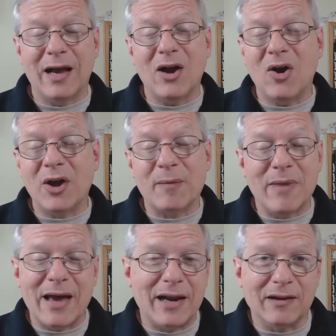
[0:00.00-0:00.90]
I
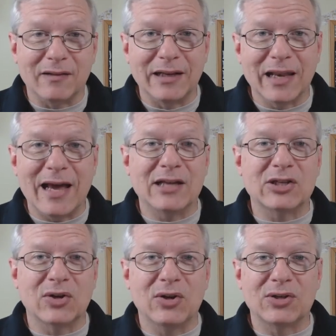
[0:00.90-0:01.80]
automatically
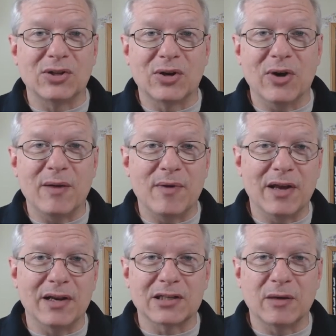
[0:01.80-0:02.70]
latched onto the gray
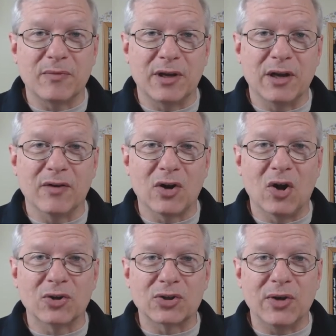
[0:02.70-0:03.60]
man as something of an
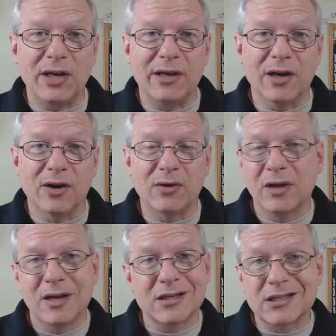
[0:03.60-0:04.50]
alter
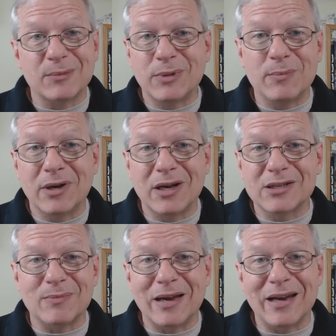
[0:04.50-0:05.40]
ego simply
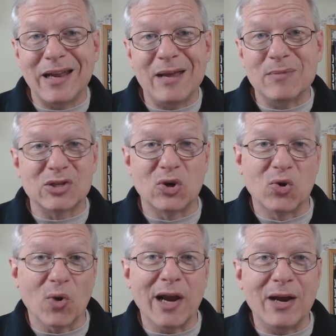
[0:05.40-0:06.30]
because my name is
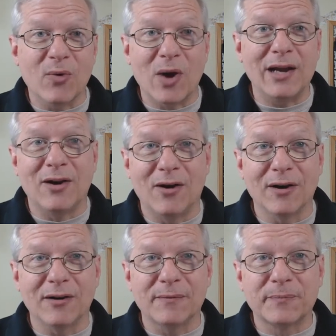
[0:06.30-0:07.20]
Gray
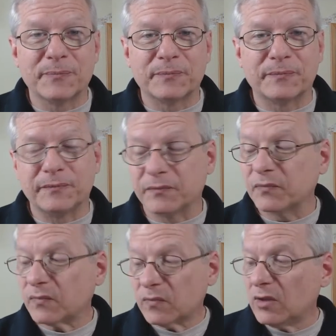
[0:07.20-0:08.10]
Rinehart.
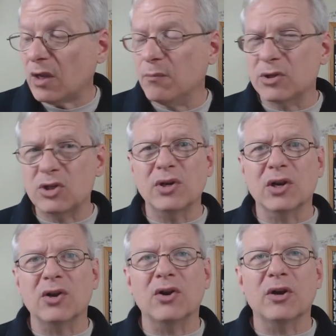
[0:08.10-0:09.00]
But you
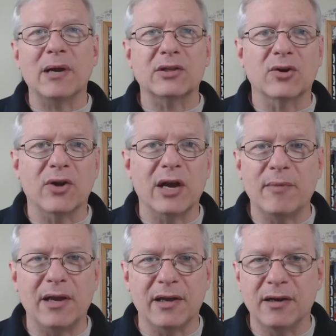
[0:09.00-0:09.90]
can learn about the gray
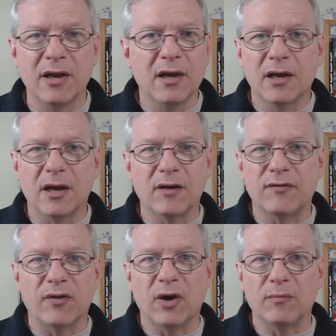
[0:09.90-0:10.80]
man uh,
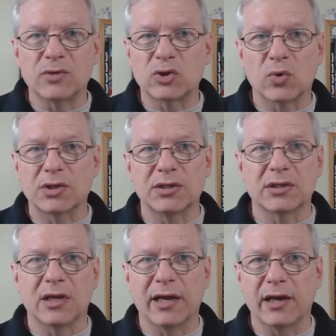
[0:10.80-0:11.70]
from
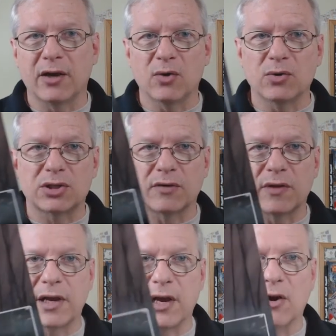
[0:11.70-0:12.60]
sources like Ghosts
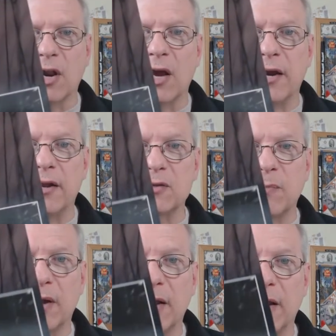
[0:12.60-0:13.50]
of the Carolinas
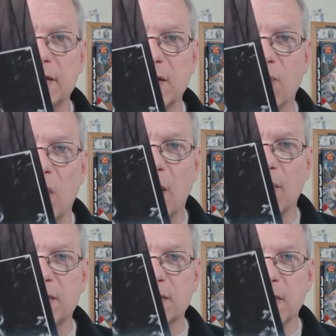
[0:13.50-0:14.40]
by Nancy
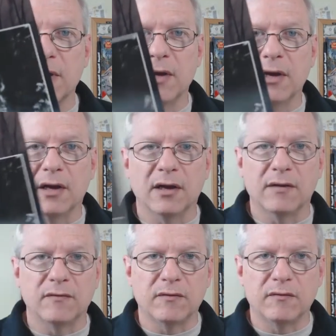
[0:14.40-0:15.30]
Roberts, a